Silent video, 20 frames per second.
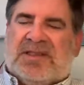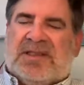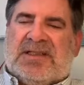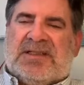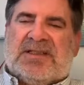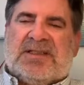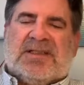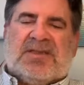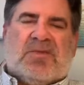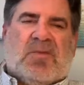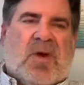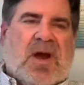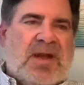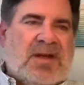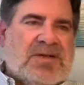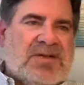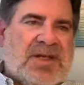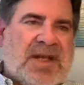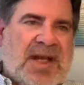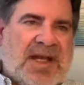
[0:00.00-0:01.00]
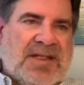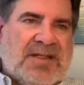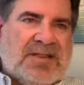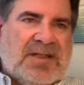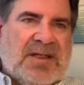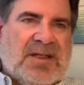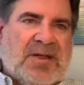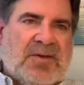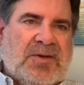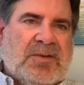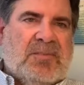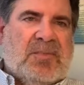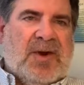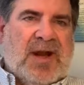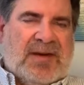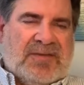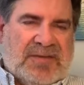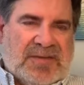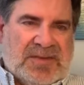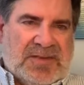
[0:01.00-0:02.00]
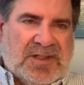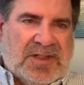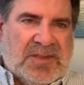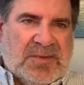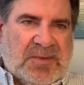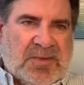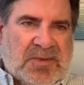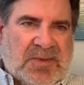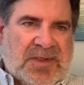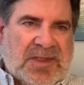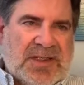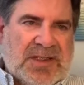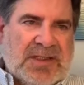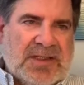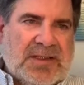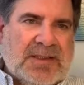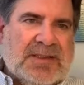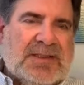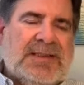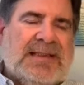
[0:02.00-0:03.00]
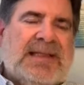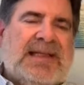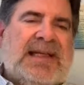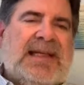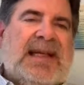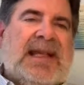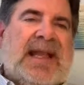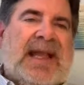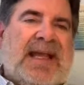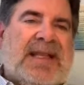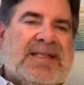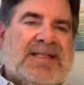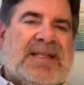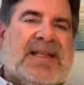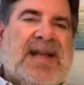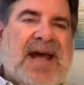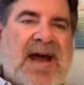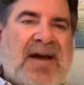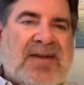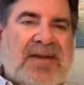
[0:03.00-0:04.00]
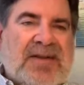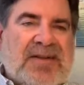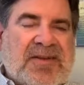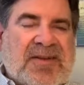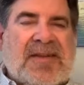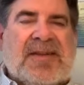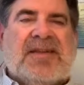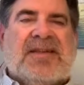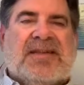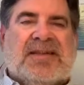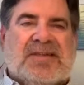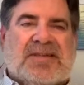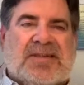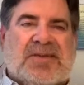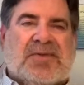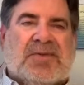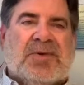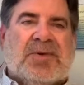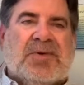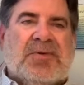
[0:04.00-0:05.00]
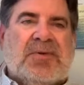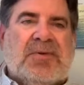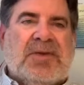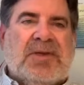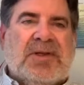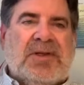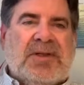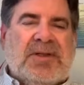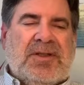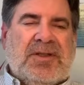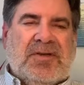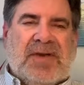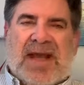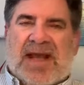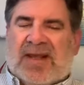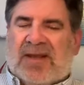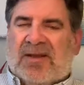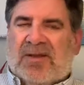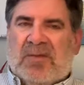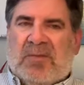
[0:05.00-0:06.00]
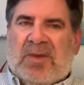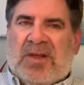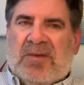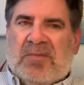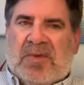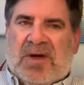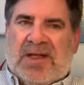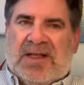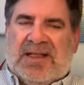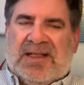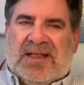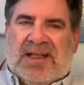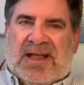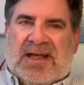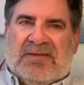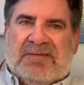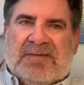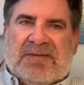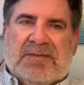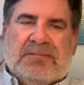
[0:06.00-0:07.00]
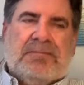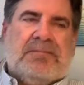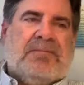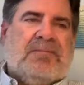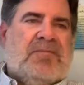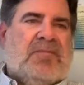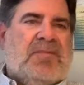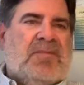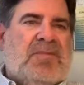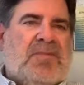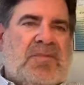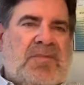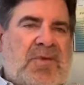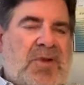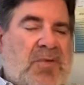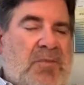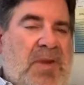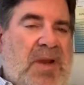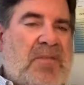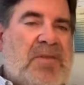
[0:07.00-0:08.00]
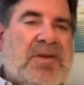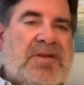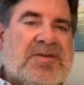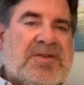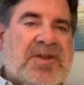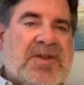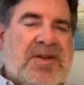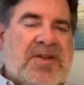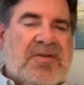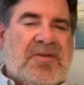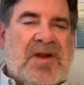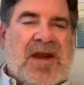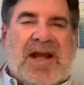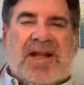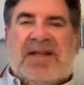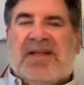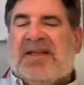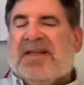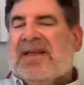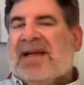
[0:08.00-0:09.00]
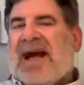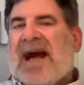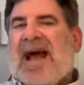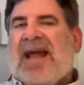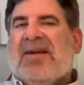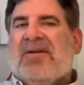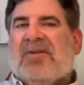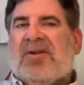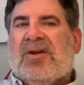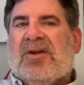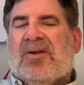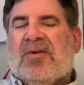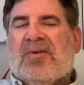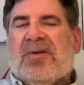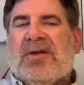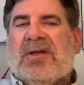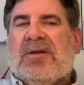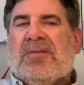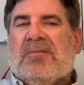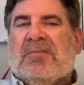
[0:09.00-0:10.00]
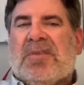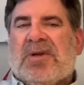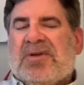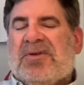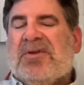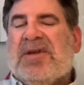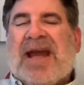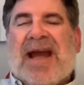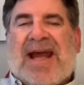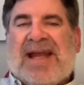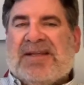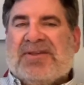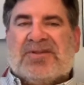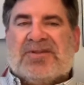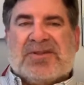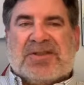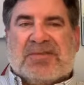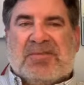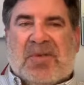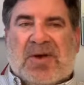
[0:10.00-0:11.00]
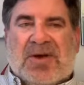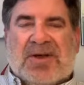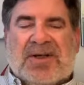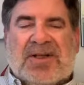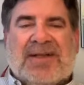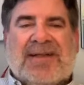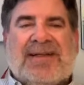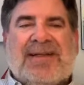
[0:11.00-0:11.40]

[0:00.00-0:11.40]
He says, why don't you guys go to breakfast in the morning and sit down and think this through? You got a little bit of money left. Maybe there's another idea. I don't know. But you guys are smart.